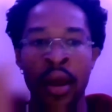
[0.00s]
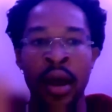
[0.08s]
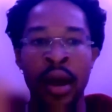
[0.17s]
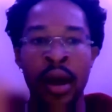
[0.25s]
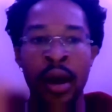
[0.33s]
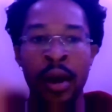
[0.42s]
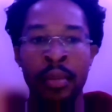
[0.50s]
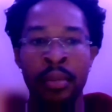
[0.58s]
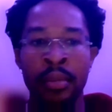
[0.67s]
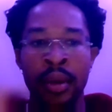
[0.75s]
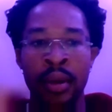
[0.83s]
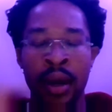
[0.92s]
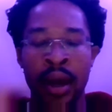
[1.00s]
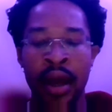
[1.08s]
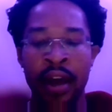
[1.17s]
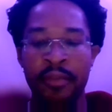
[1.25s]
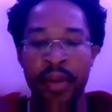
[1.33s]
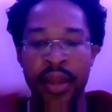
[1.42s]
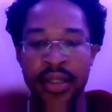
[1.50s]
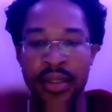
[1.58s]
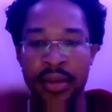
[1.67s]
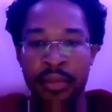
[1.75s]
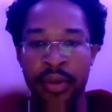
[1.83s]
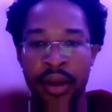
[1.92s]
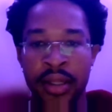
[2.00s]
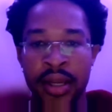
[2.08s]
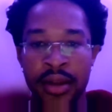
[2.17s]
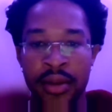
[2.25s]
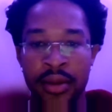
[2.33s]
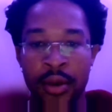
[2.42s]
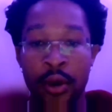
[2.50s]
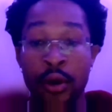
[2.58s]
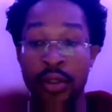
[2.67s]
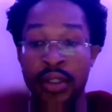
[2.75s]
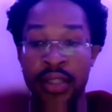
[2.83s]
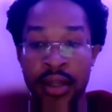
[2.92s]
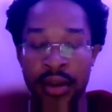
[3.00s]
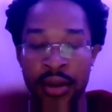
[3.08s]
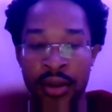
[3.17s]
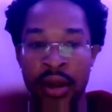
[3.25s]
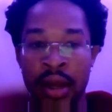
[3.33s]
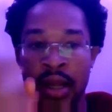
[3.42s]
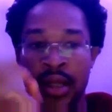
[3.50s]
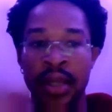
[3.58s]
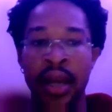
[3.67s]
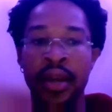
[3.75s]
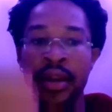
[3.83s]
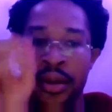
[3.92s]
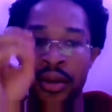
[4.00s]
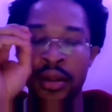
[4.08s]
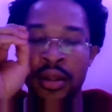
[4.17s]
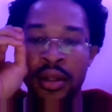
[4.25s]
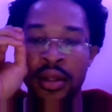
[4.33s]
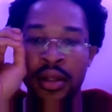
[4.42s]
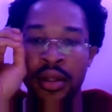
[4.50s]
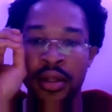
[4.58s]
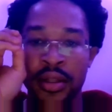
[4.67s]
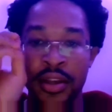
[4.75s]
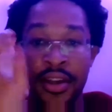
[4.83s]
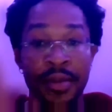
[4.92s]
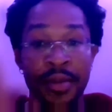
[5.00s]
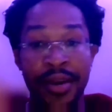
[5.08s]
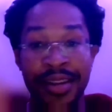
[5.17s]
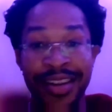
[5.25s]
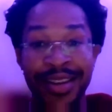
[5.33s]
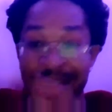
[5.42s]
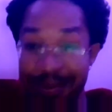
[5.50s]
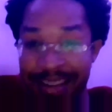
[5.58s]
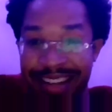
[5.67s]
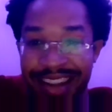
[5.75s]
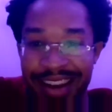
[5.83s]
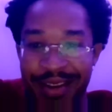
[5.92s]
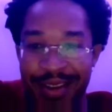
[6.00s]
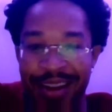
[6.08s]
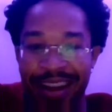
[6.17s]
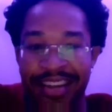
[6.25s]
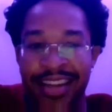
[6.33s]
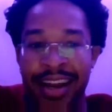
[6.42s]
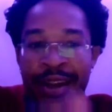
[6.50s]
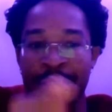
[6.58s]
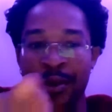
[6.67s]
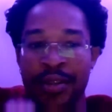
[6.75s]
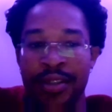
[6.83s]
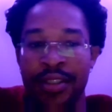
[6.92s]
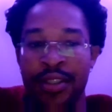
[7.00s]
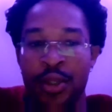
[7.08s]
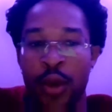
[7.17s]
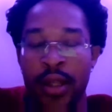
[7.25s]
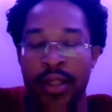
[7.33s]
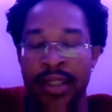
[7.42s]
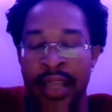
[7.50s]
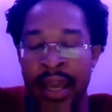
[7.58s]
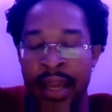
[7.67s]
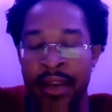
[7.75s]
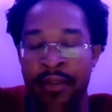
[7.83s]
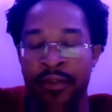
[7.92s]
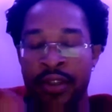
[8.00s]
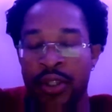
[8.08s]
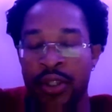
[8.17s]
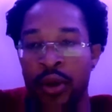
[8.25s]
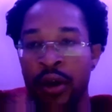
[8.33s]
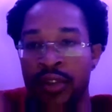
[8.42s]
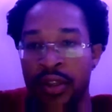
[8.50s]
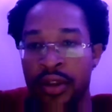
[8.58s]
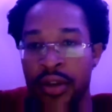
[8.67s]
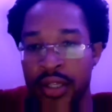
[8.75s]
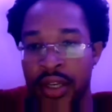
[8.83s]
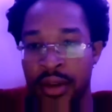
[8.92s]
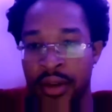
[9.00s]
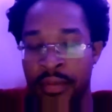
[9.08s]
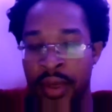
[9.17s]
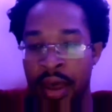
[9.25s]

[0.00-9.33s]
Can I have, please, Brother Daniel, or technical? Daniel, hey, Brother Daniel, give me Daniel. Daniel 10, verses 12 to 13.